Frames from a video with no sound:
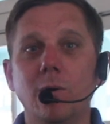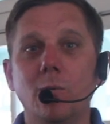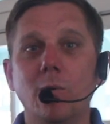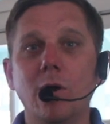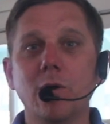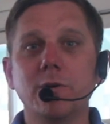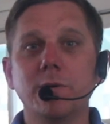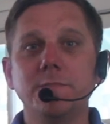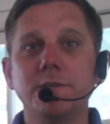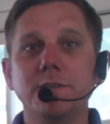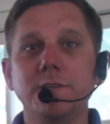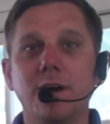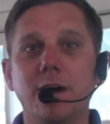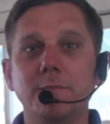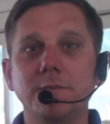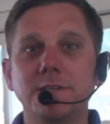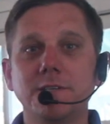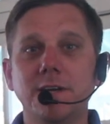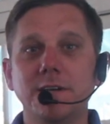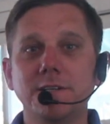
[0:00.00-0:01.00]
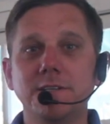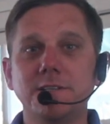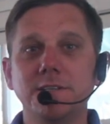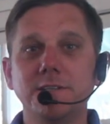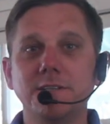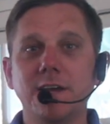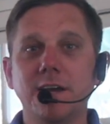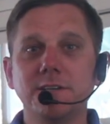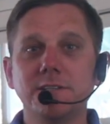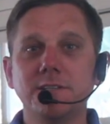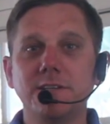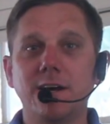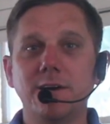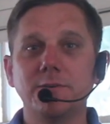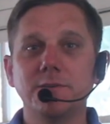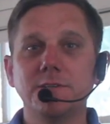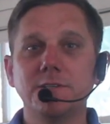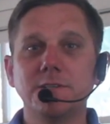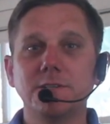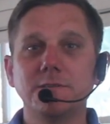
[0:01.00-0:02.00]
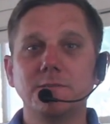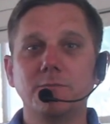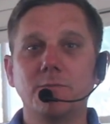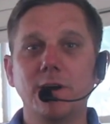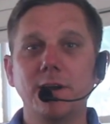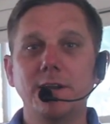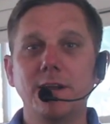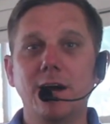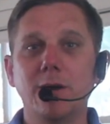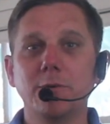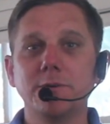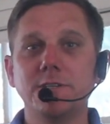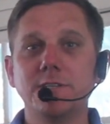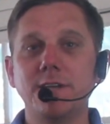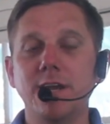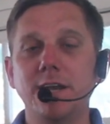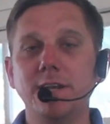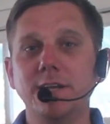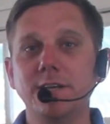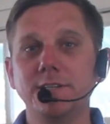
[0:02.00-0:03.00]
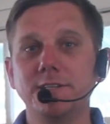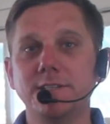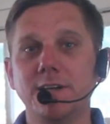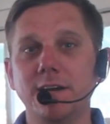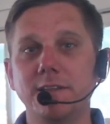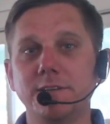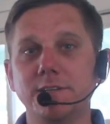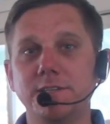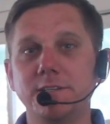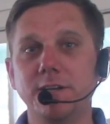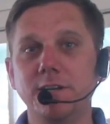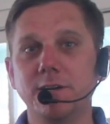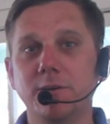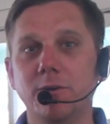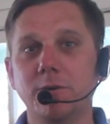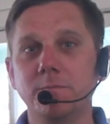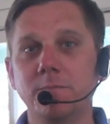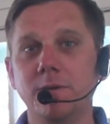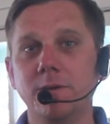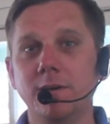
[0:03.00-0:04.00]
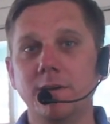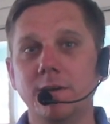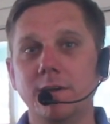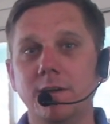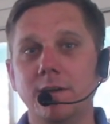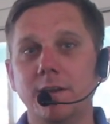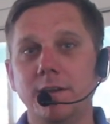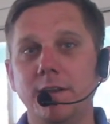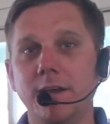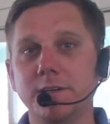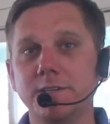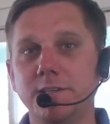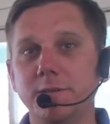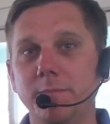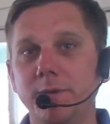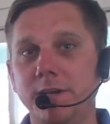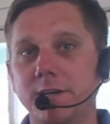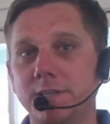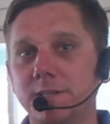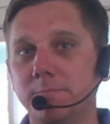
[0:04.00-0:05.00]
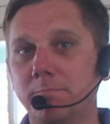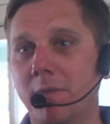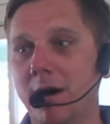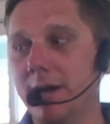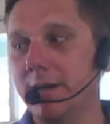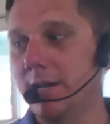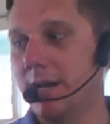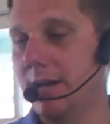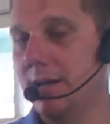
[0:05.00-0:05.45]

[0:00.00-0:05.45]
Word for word: Welcome to Thomas Edison's guest house. Right now we're standing inside the sitting room. Next to me is Mina